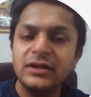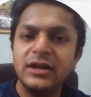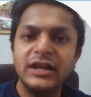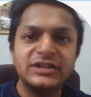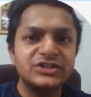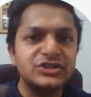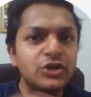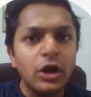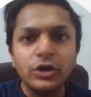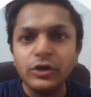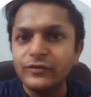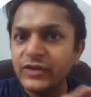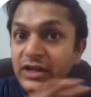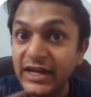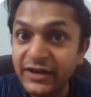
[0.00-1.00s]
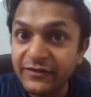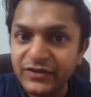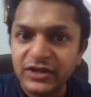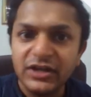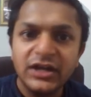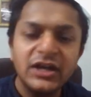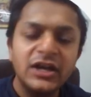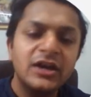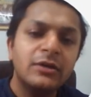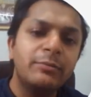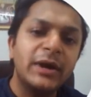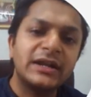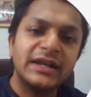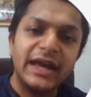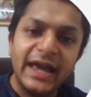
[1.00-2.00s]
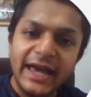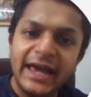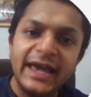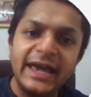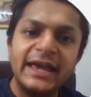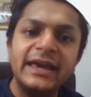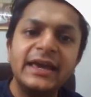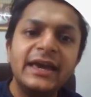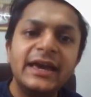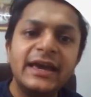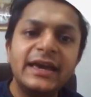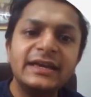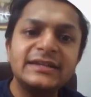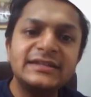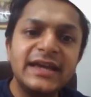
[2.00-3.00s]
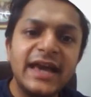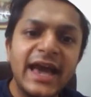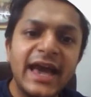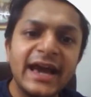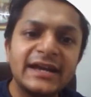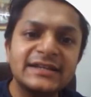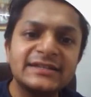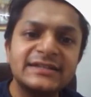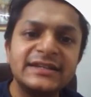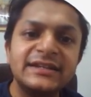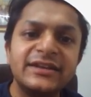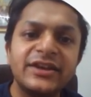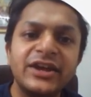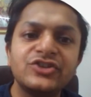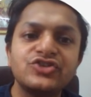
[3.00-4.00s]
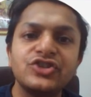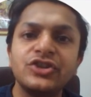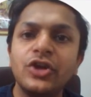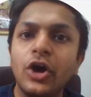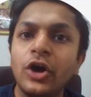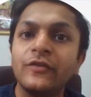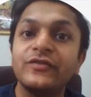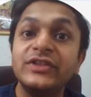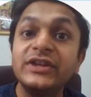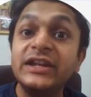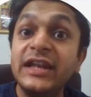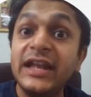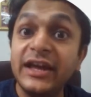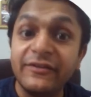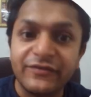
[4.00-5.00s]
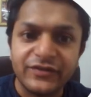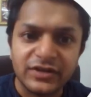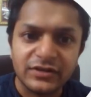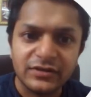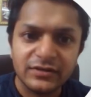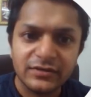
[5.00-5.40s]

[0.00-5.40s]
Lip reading: it's not of the lift, but A is the acceleration of the lift.